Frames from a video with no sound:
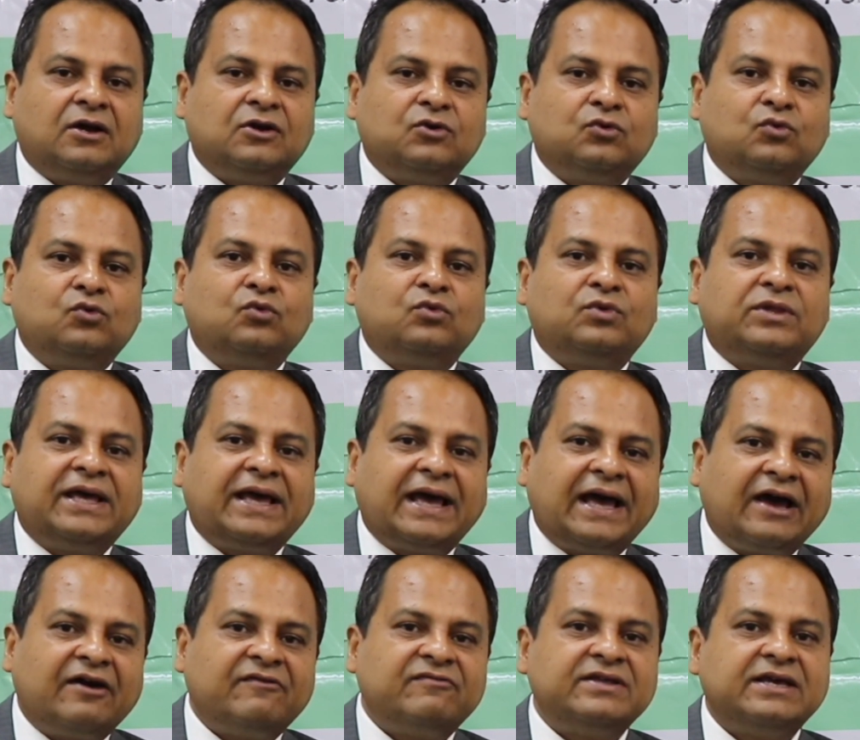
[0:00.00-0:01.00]
do they
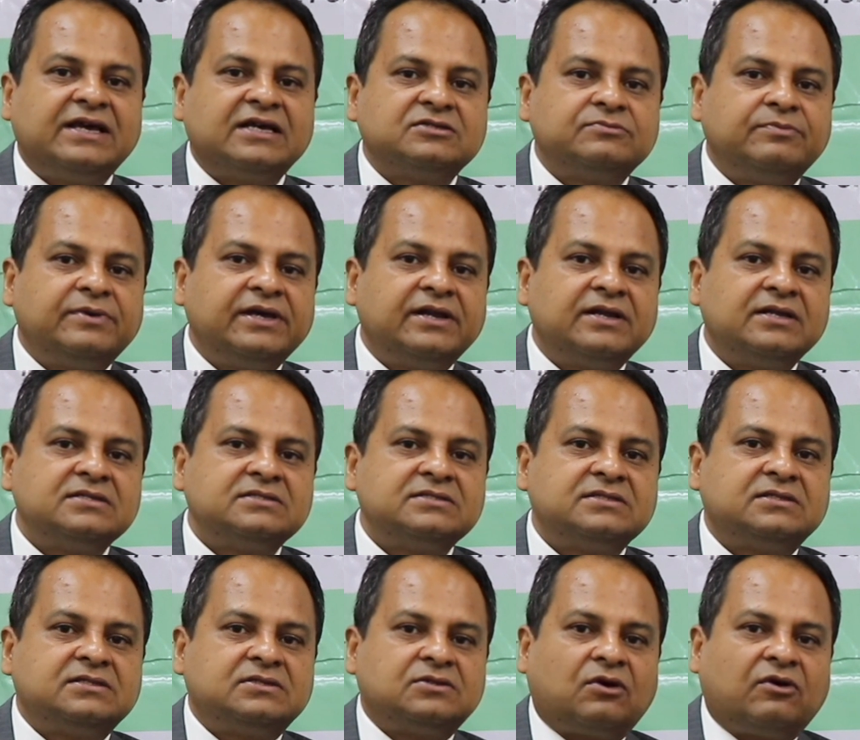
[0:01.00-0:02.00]
have the
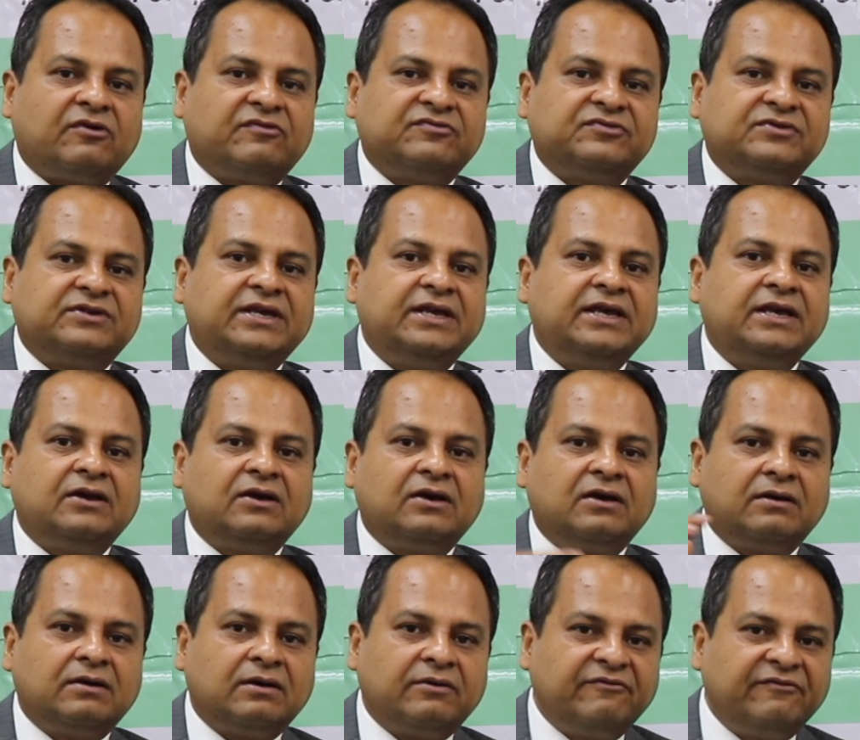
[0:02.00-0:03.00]
experience of
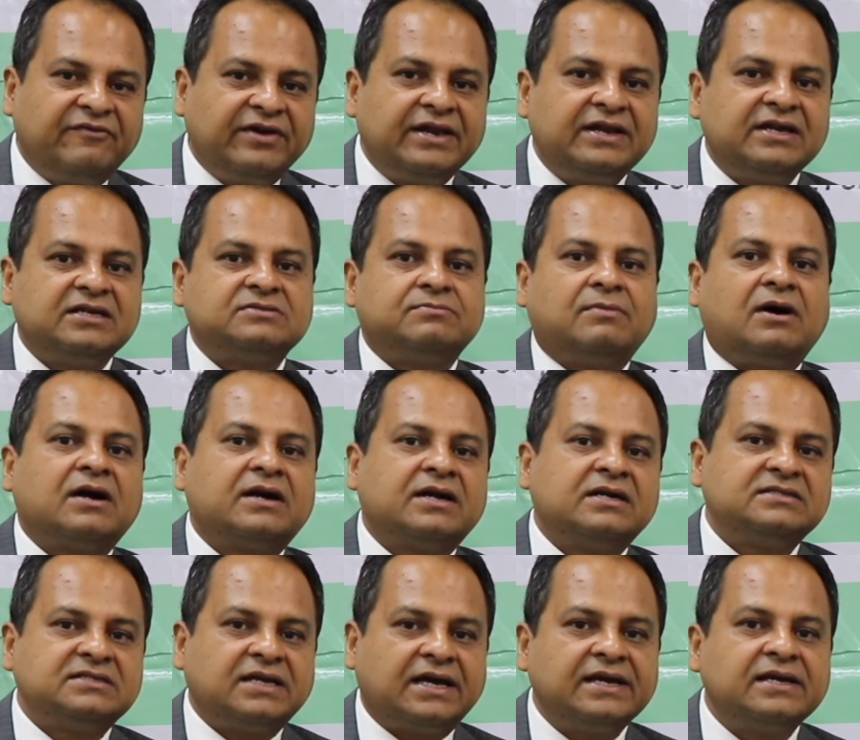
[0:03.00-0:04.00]
seeing various
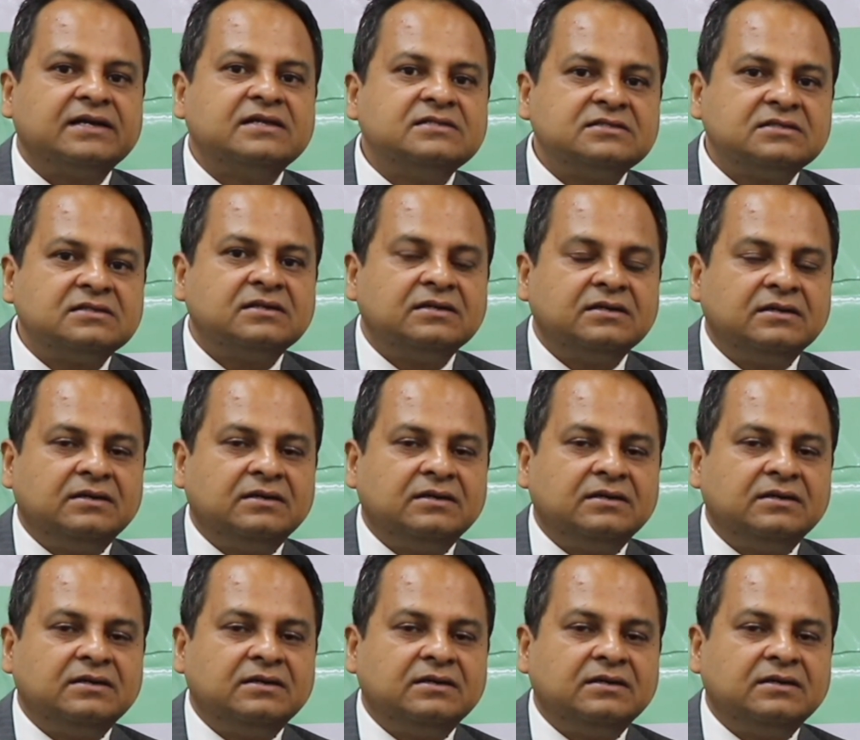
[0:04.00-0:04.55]
market cycles?